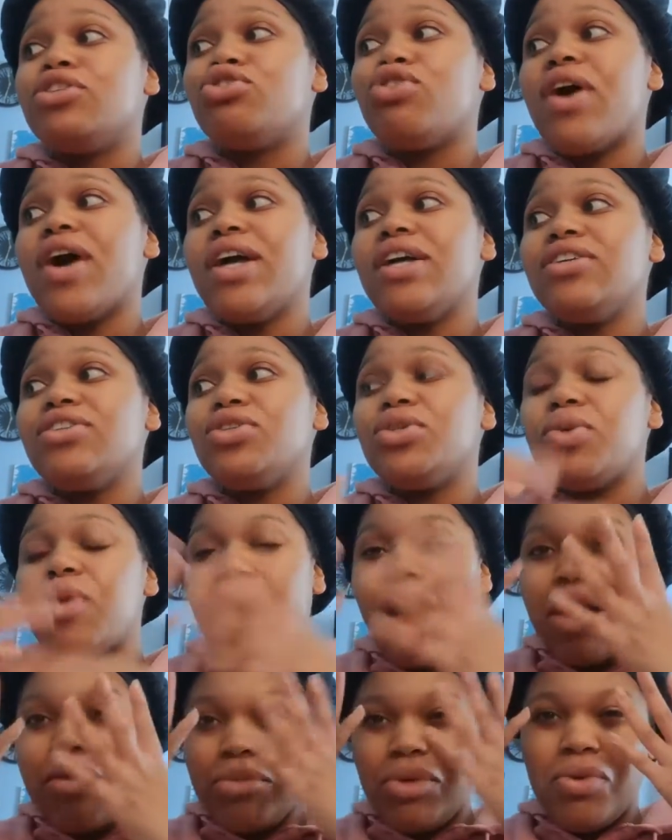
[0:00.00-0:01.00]
trying
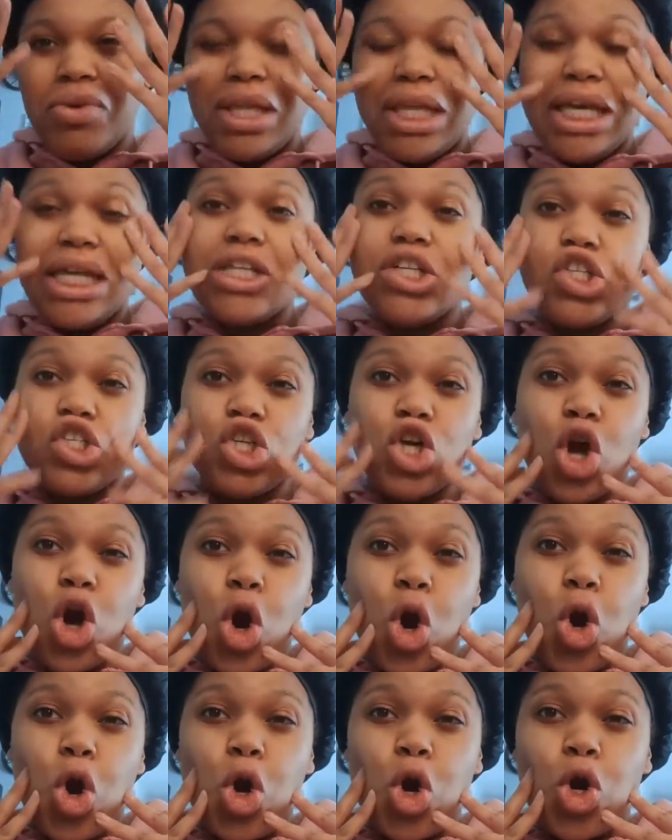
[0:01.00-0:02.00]
to emulate
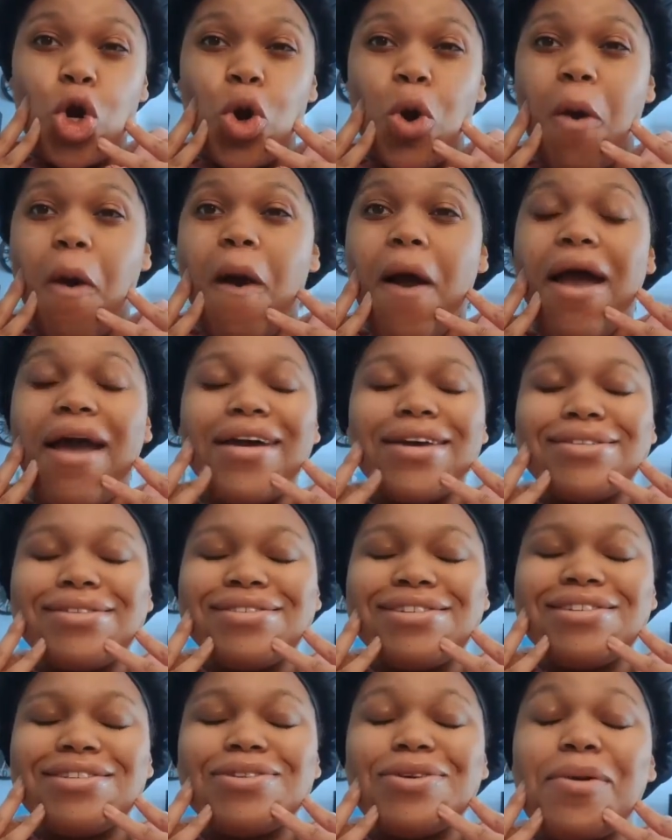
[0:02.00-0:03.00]
her
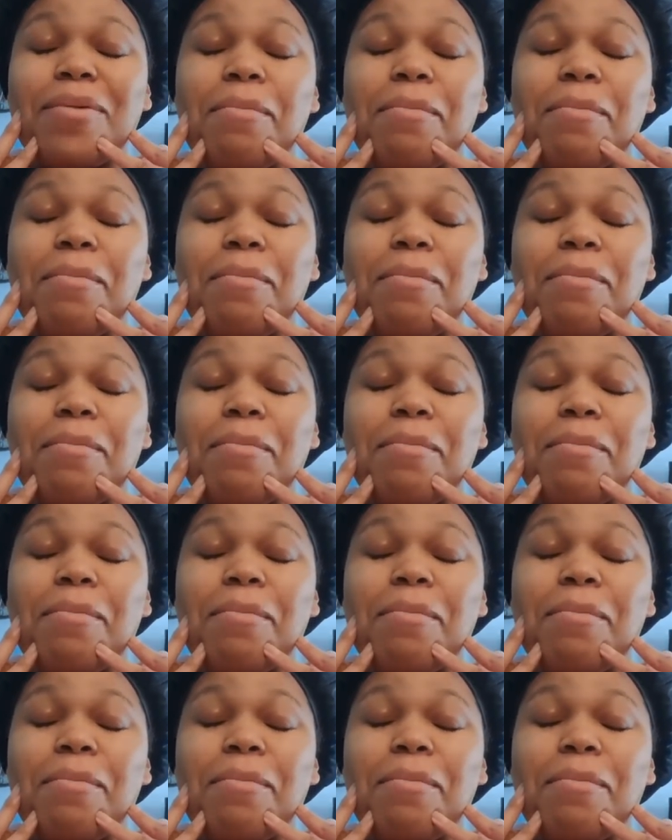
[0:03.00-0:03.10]
essence,